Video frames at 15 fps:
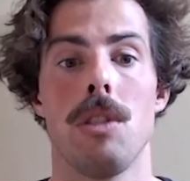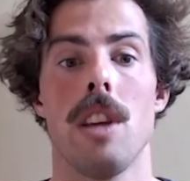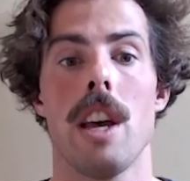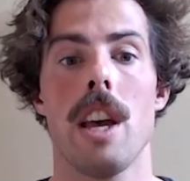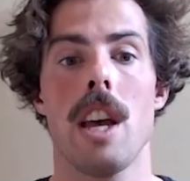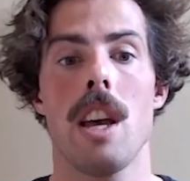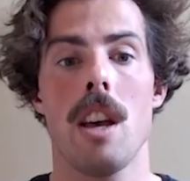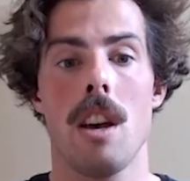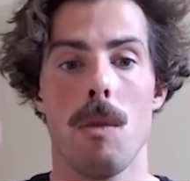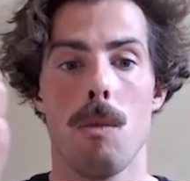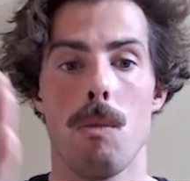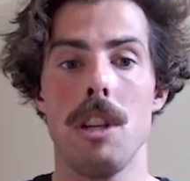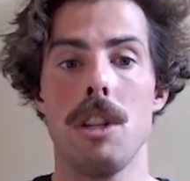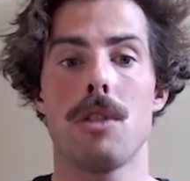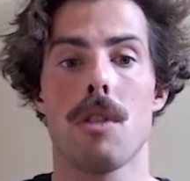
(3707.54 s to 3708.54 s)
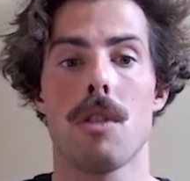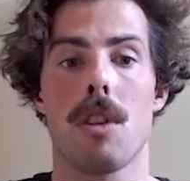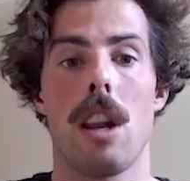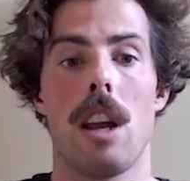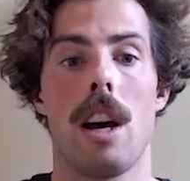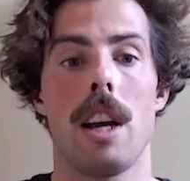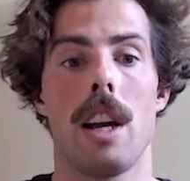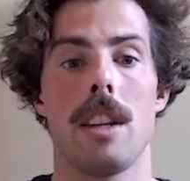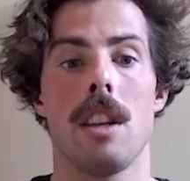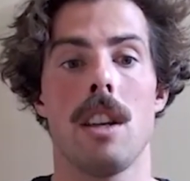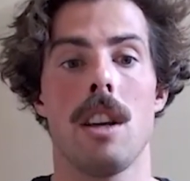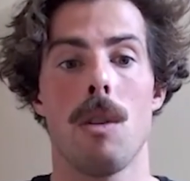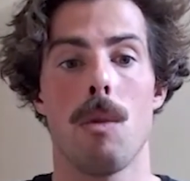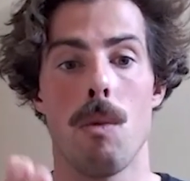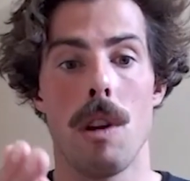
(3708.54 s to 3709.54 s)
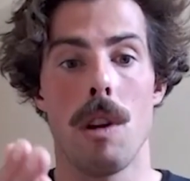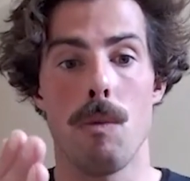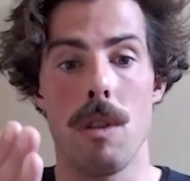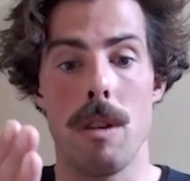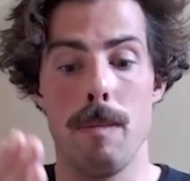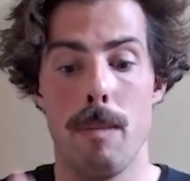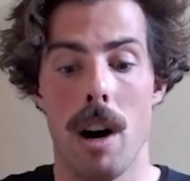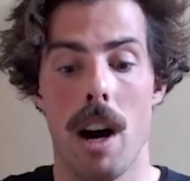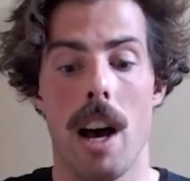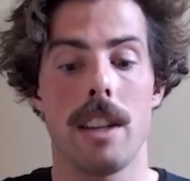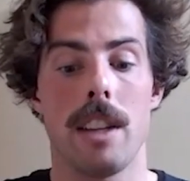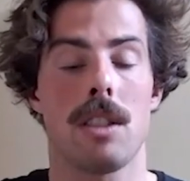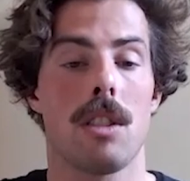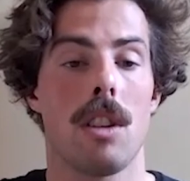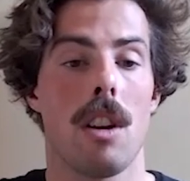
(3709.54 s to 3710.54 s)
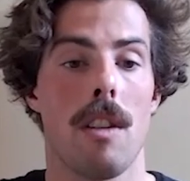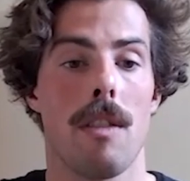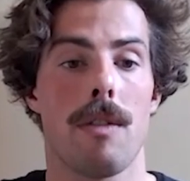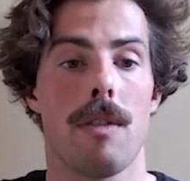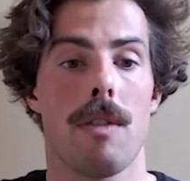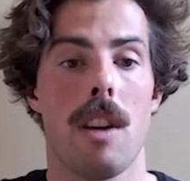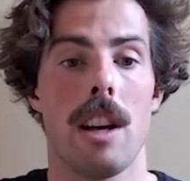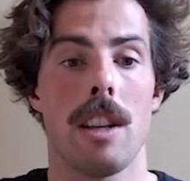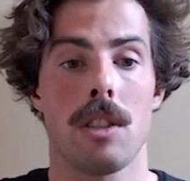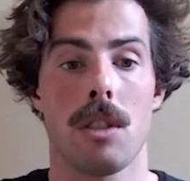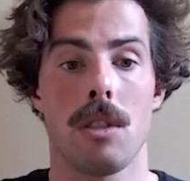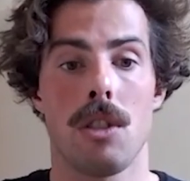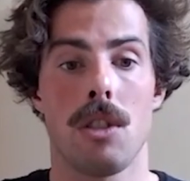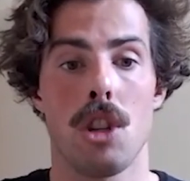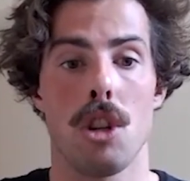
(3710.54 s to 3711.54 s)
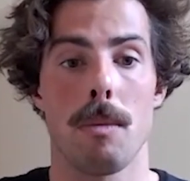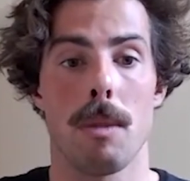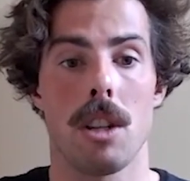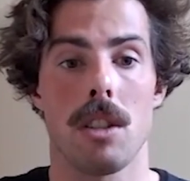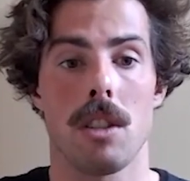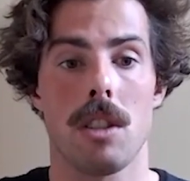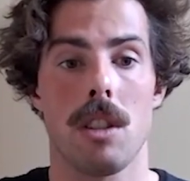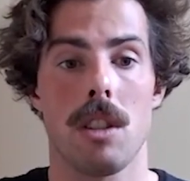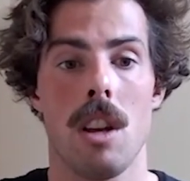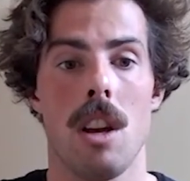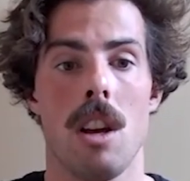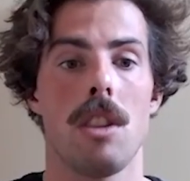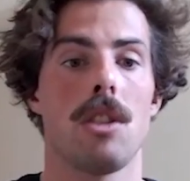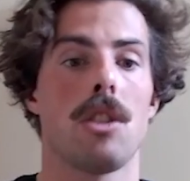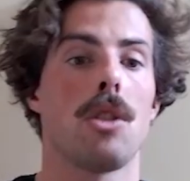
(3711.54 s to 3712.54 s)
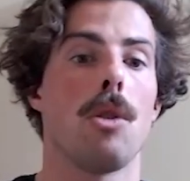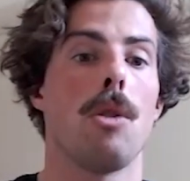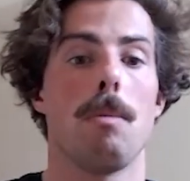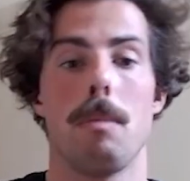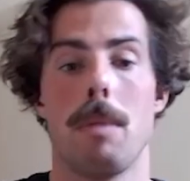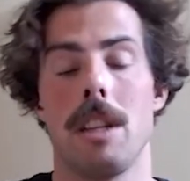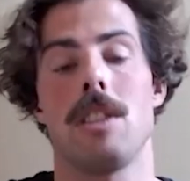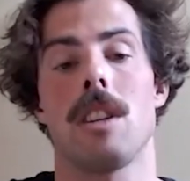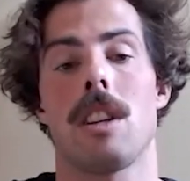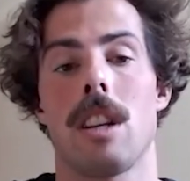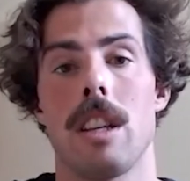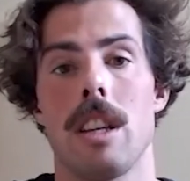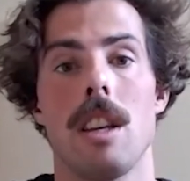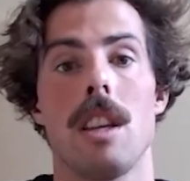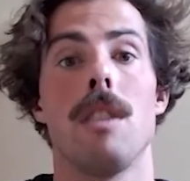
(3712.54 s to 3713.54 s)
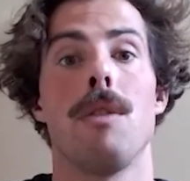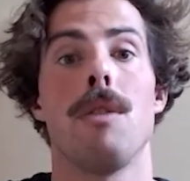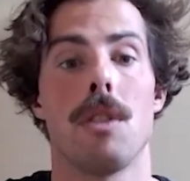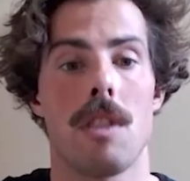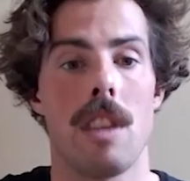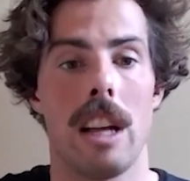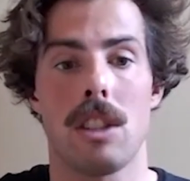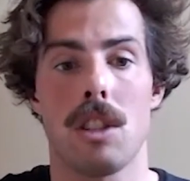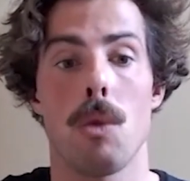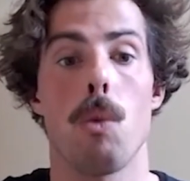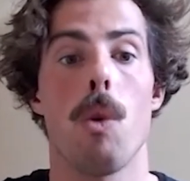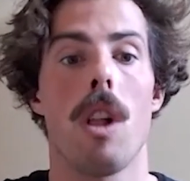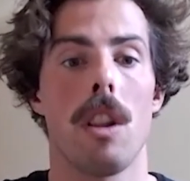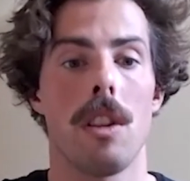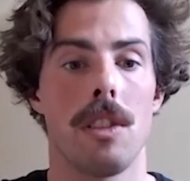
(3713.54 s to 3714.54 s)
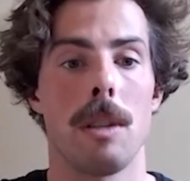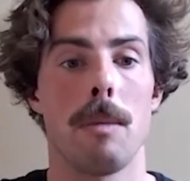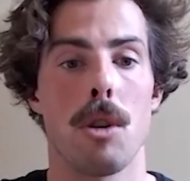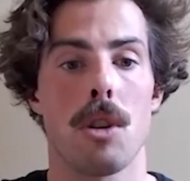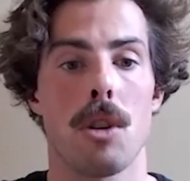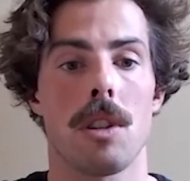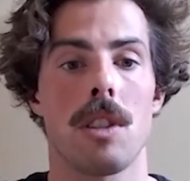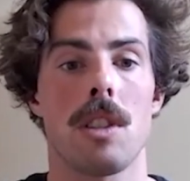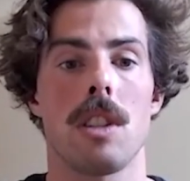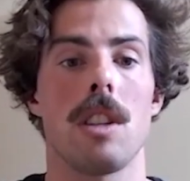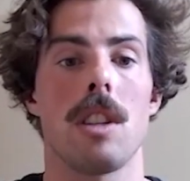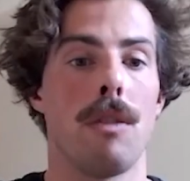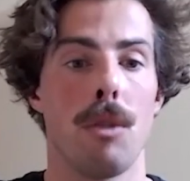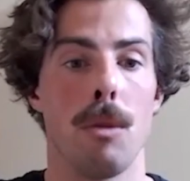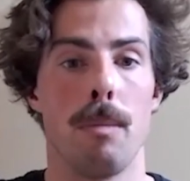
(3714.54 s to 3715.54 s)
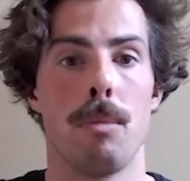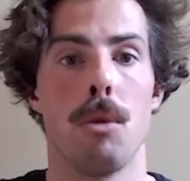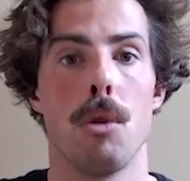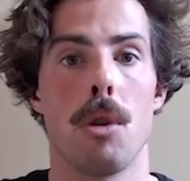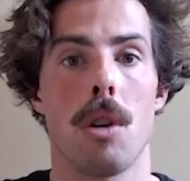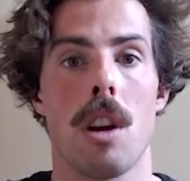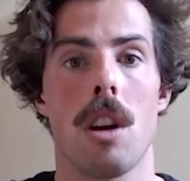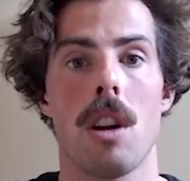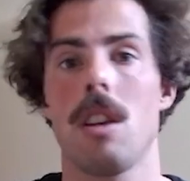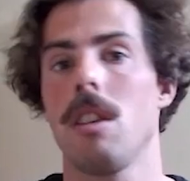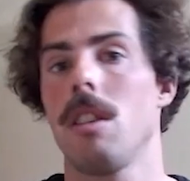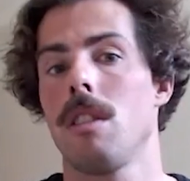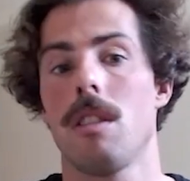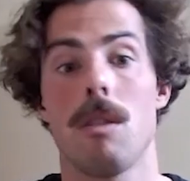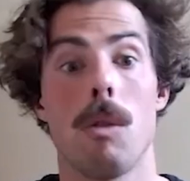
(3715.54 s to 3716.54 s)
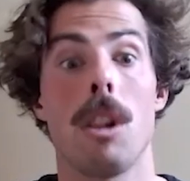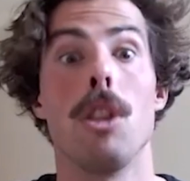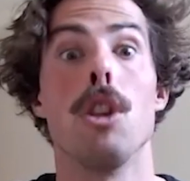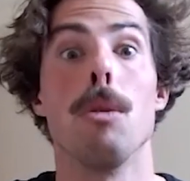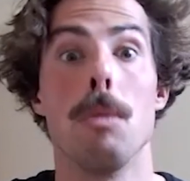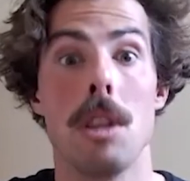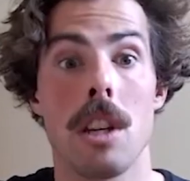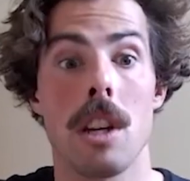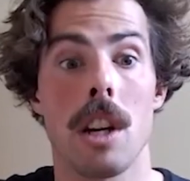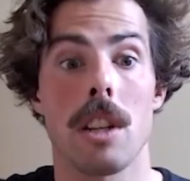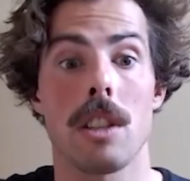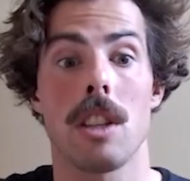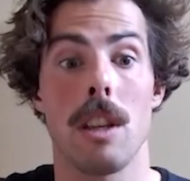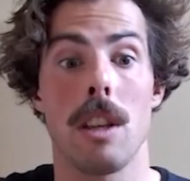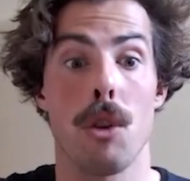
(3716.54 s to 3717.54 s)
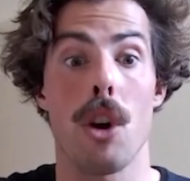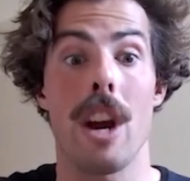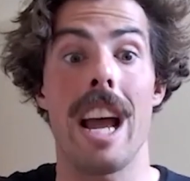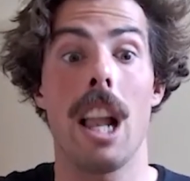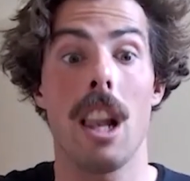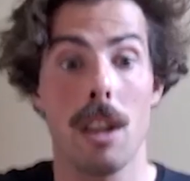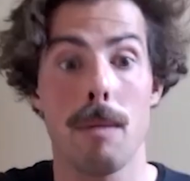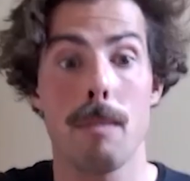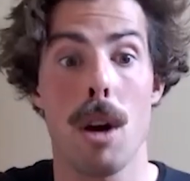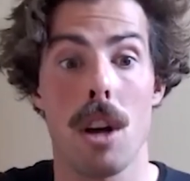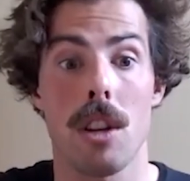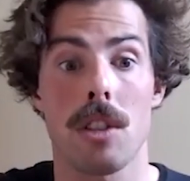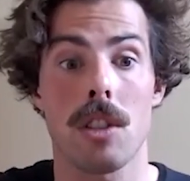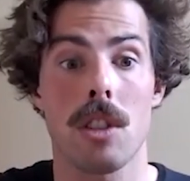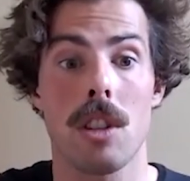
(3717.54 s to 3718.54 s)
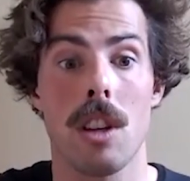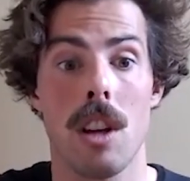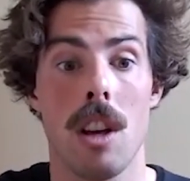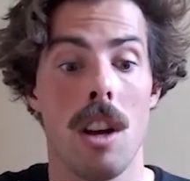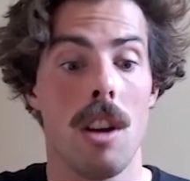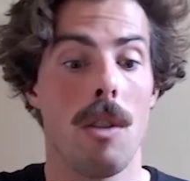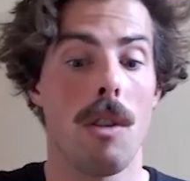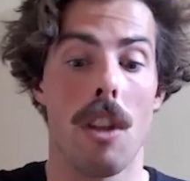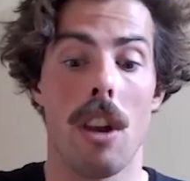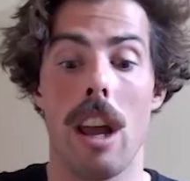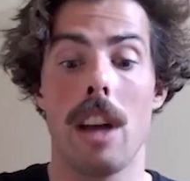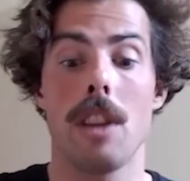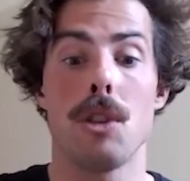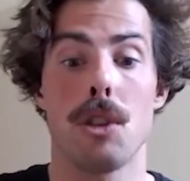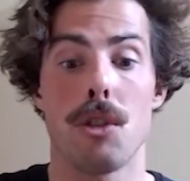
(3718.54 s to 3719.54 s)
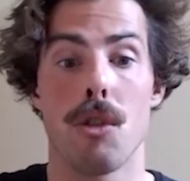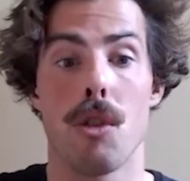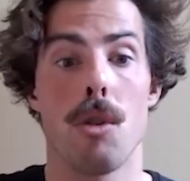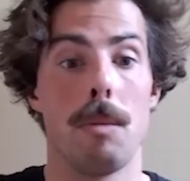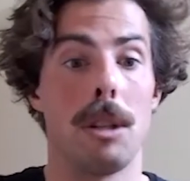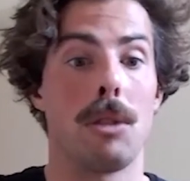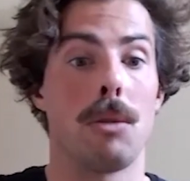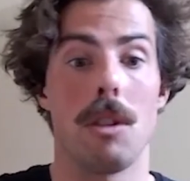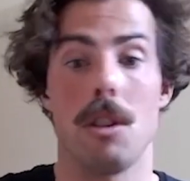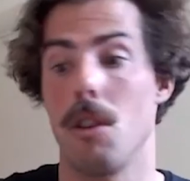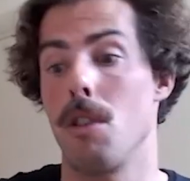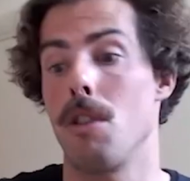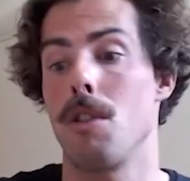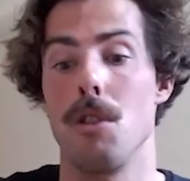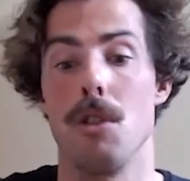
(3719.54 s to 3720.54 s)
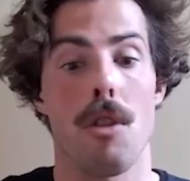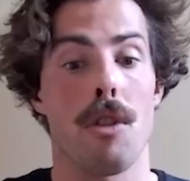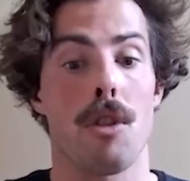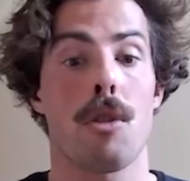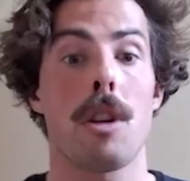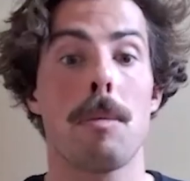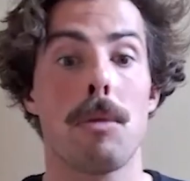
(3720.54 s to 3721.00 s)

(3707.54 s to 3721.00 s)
Today, we draw the line when we buy stuff as consumers. So basically, if you, that's the wallet democracy. If you're poor, well, nobody cares. If you're Elon Musk, the line you draw between the you know the